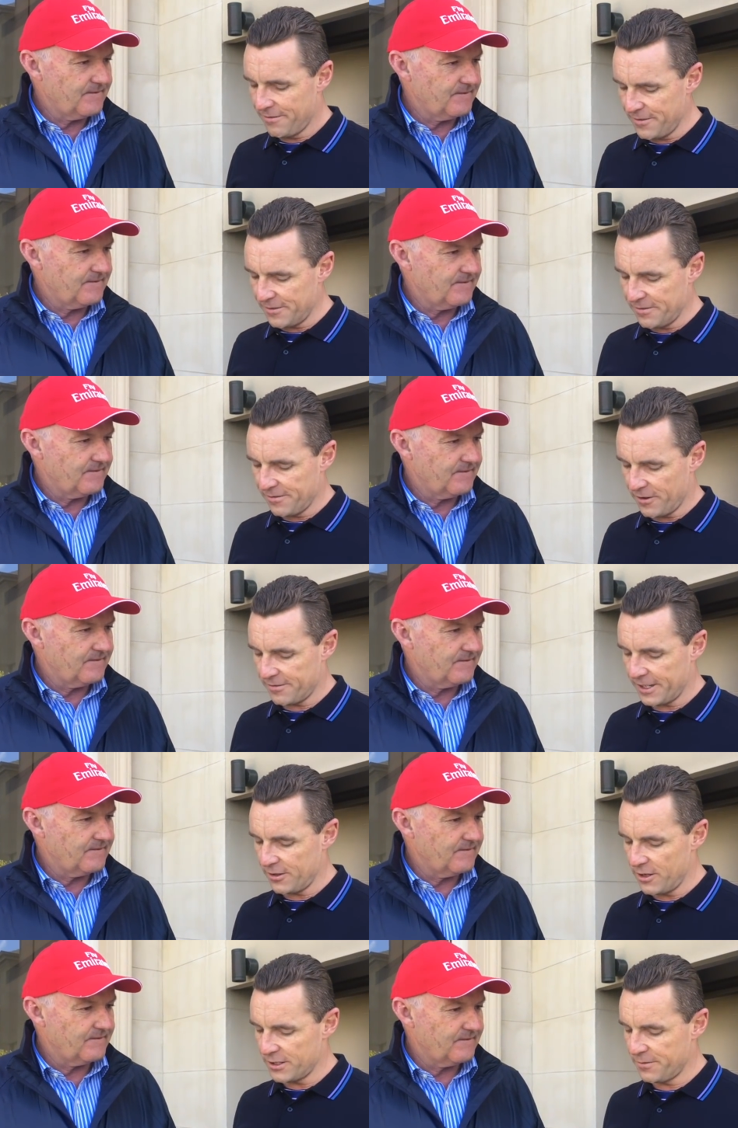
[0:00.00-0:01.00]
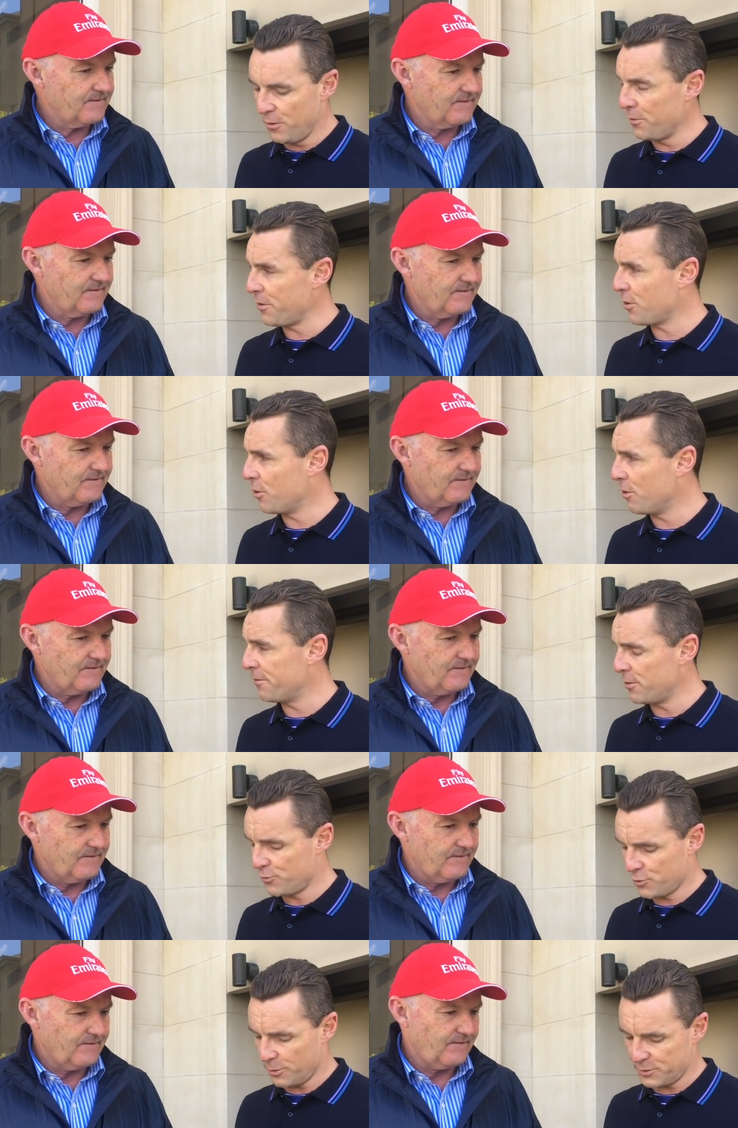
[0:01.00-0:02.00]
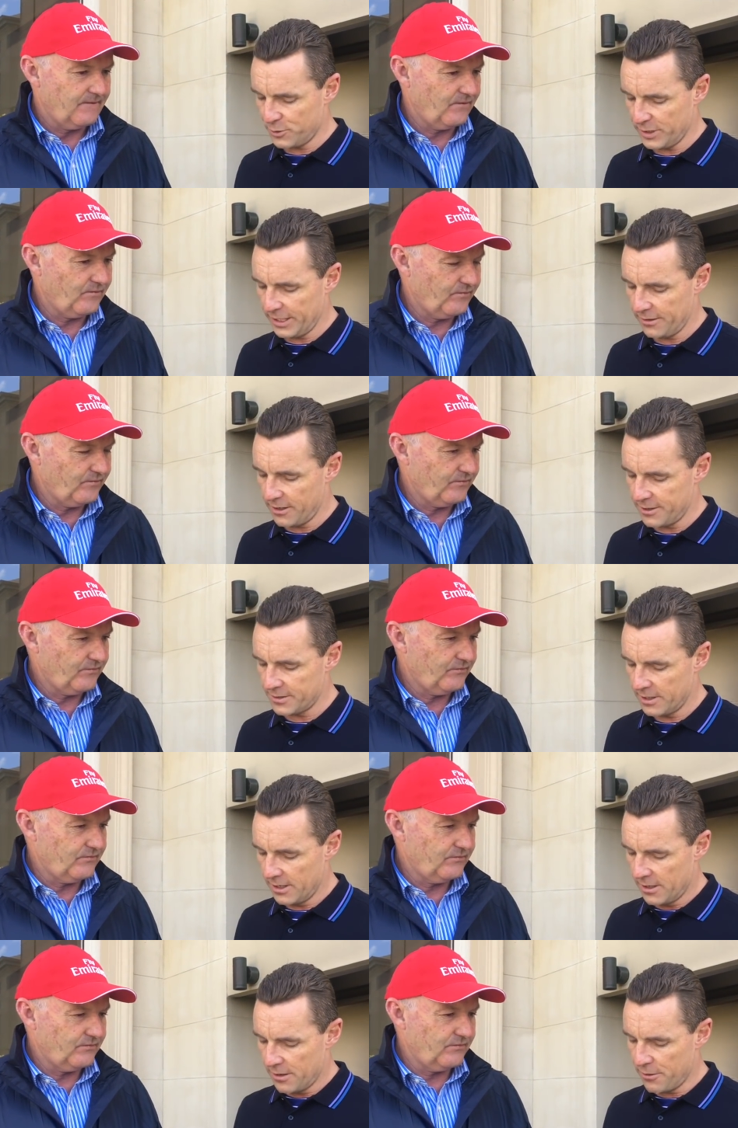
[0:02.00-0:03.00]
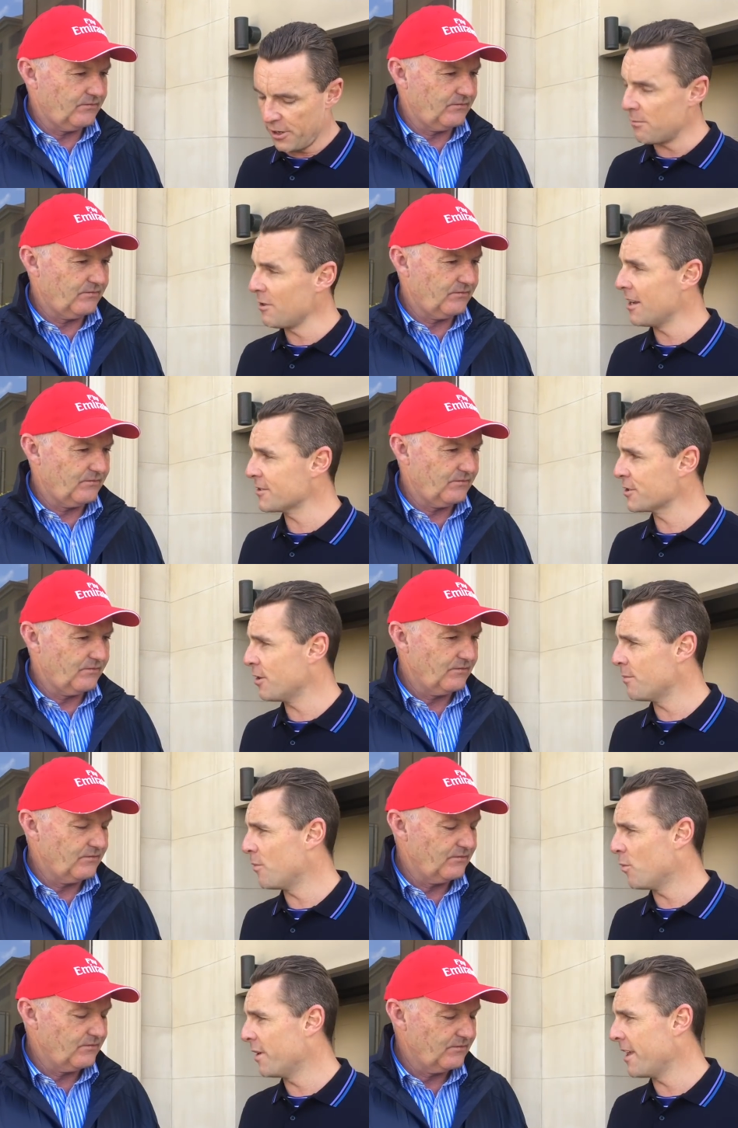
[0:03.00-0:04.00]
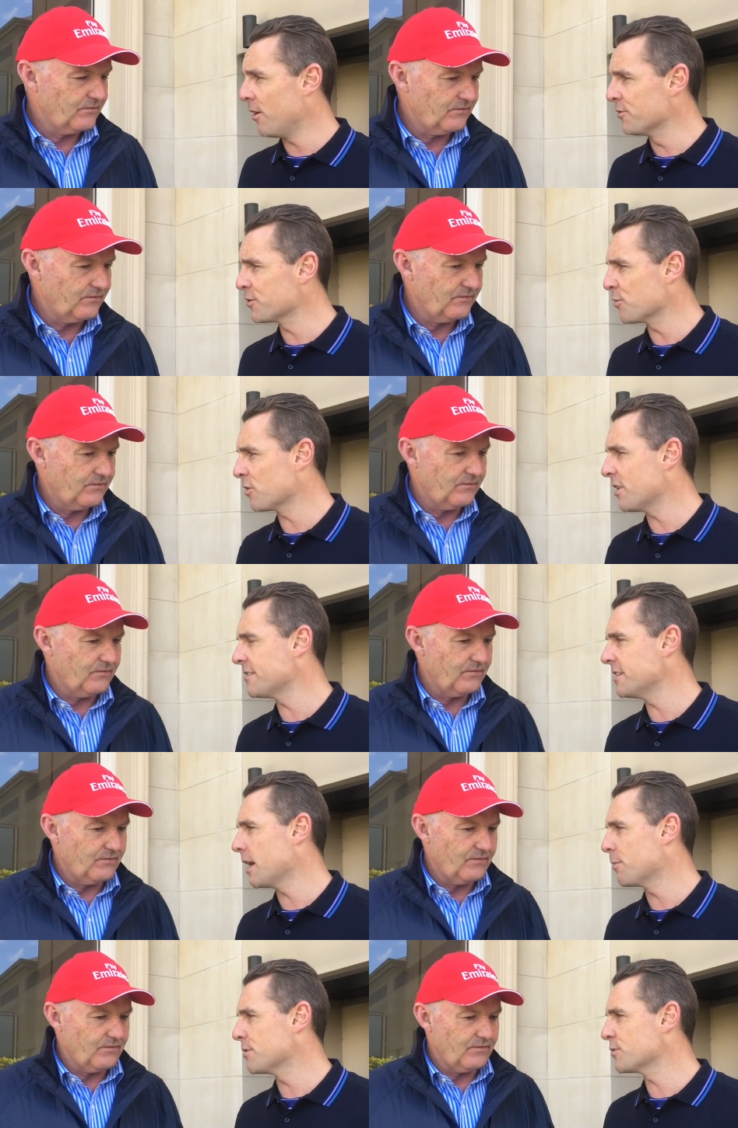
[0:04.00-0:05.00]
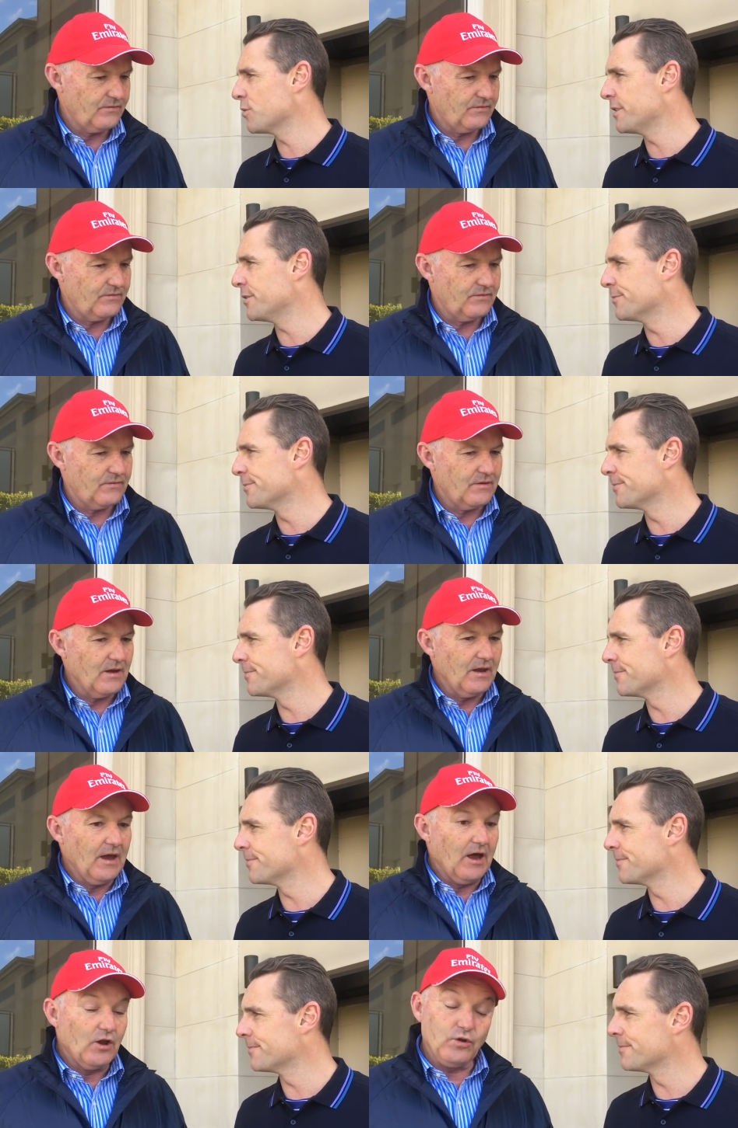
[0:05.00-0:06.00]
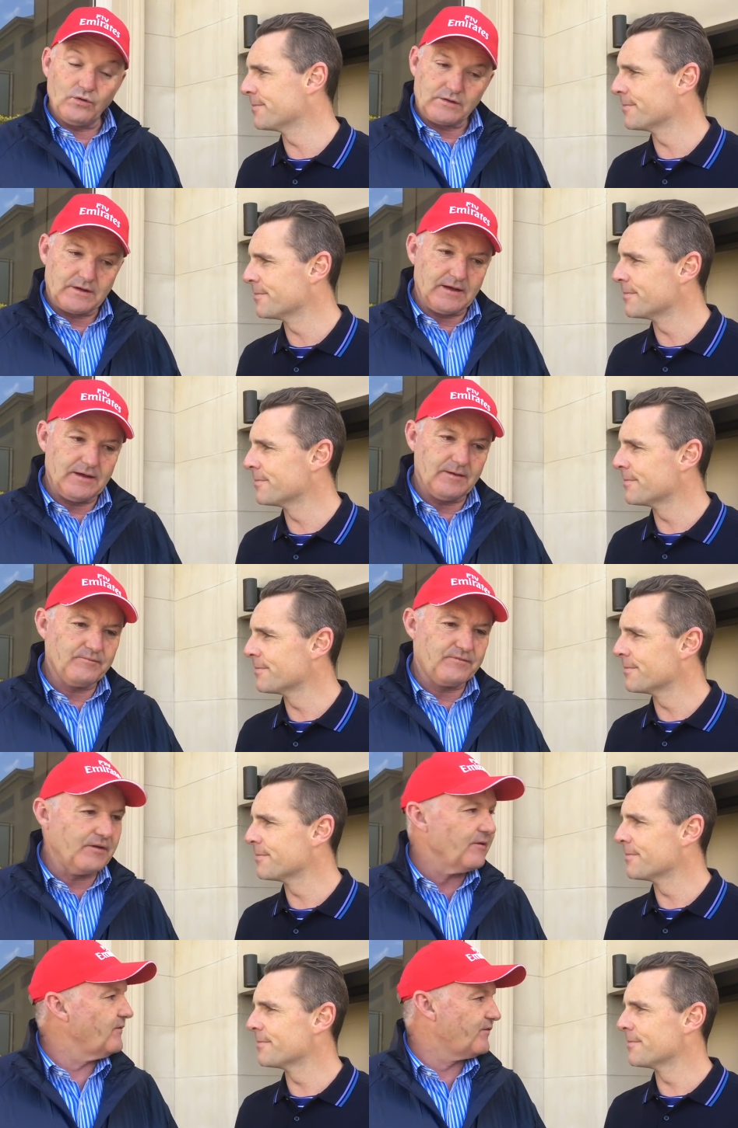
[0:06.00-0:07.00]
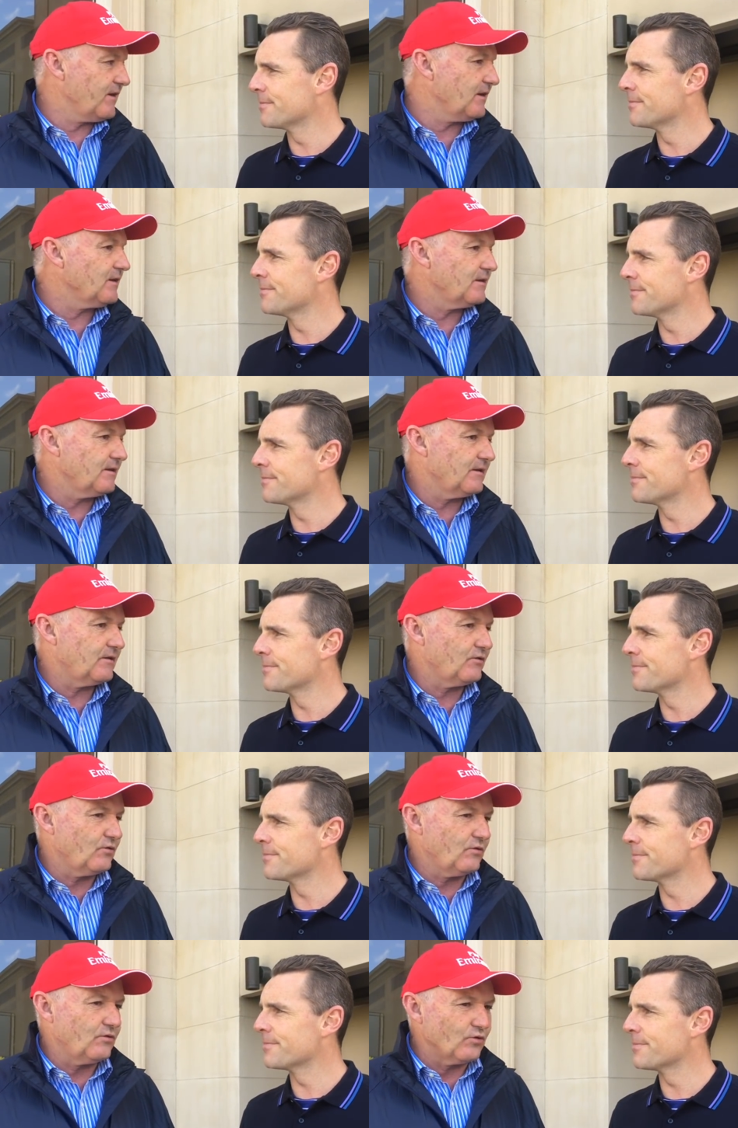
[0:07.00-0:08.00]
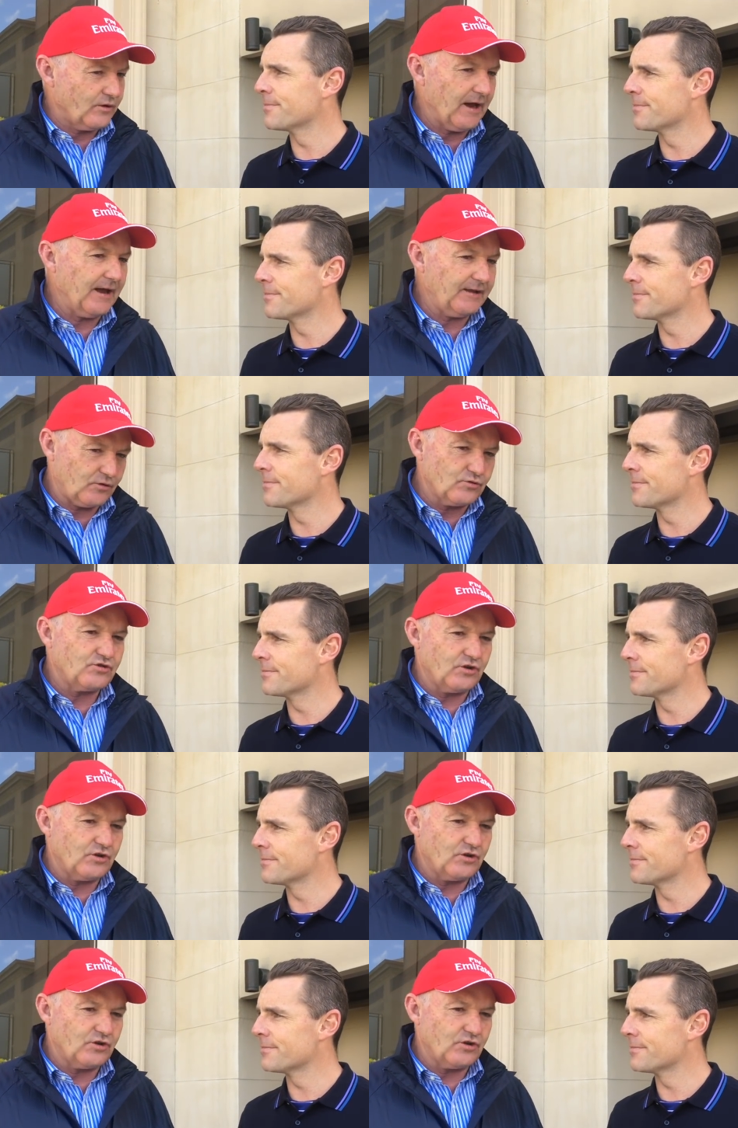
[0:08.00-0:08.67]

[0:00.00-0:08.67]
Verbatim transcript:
Speaker 1: 55 kilos. Fourth at Caulfield drops two kilos. Third up last time, won the Elstrom Classic up at Swan Hill. Look, um, very fit. Good gait, good